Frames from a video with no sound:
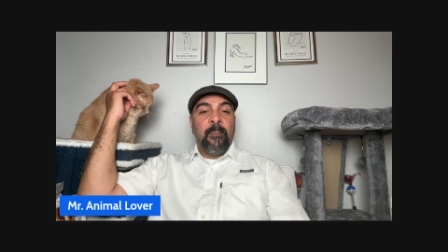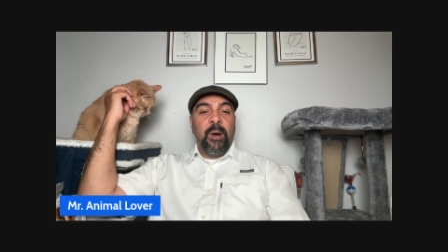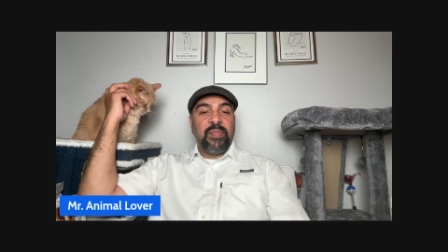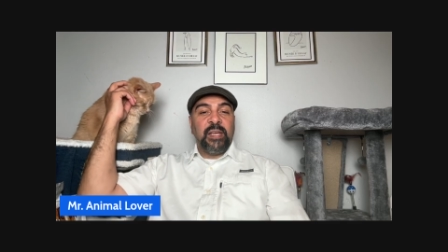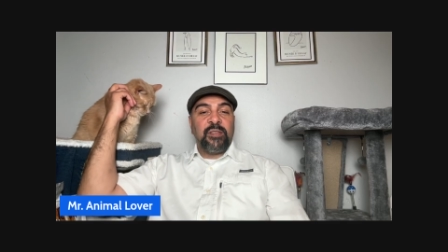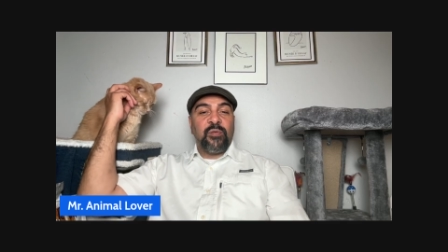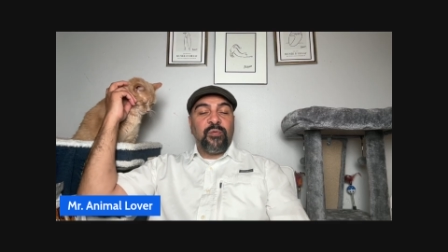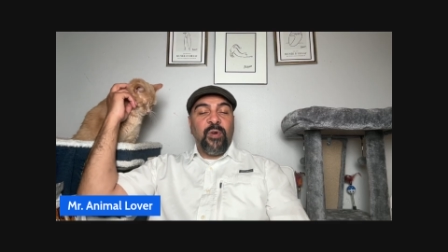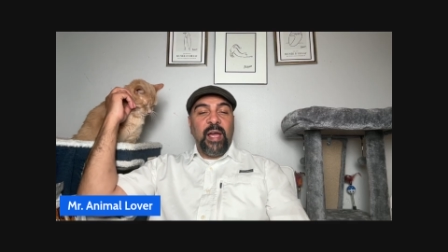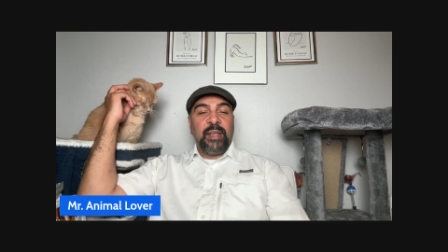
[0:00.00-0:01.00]
Monday through
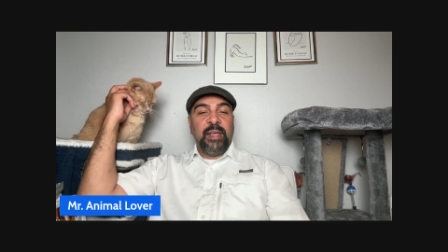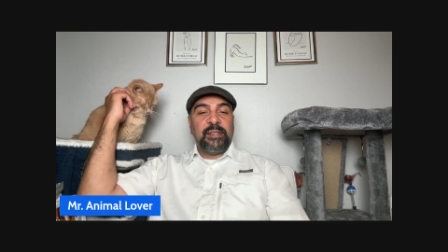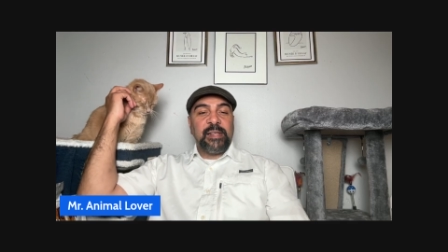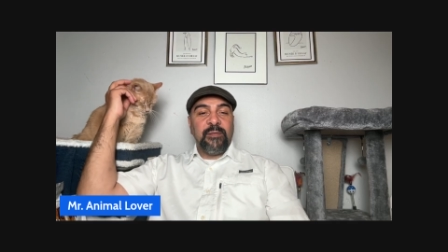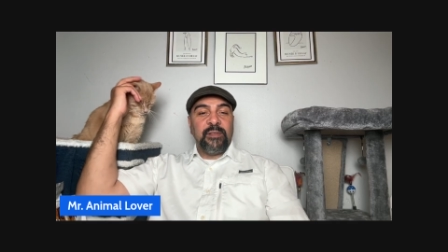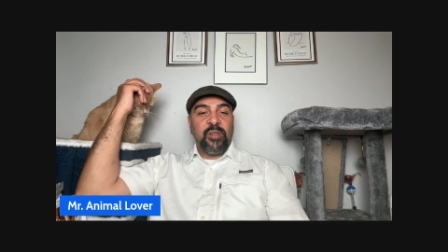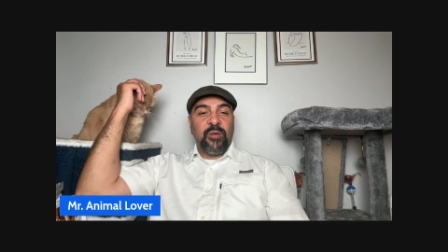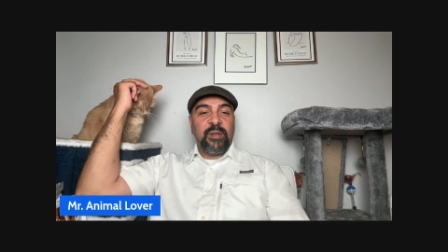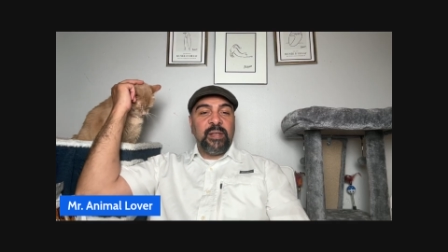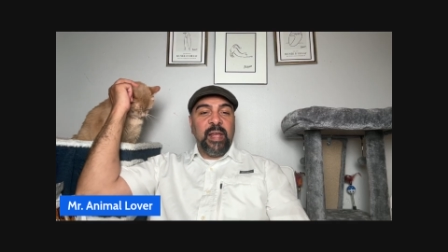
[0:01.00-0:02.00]
Friday,
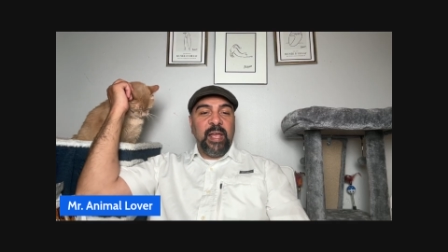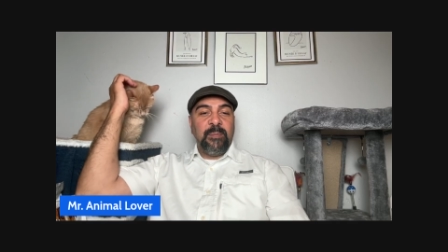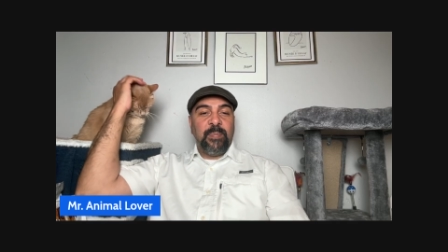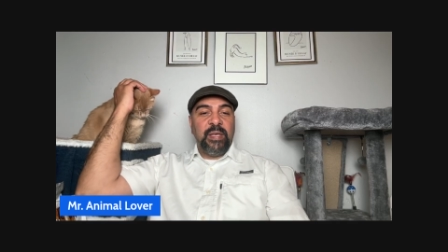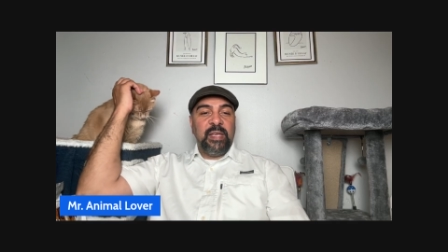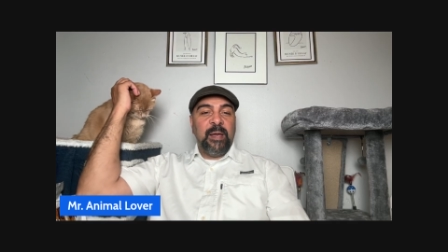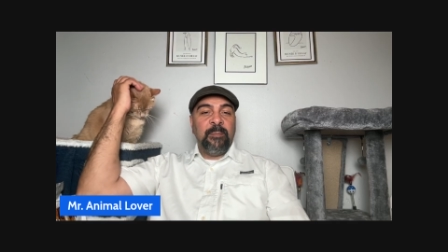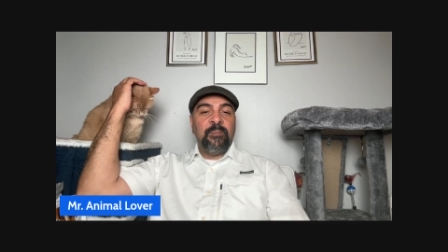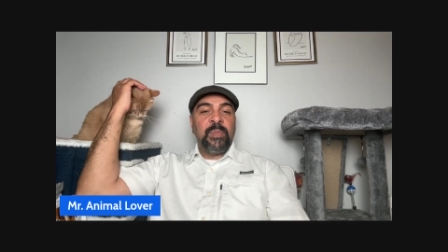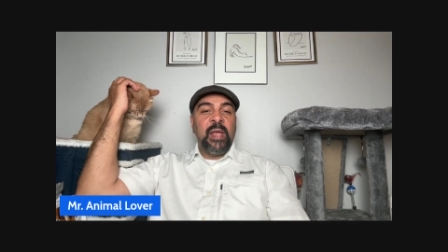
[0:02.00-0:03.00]
7:30 to 8 p.m.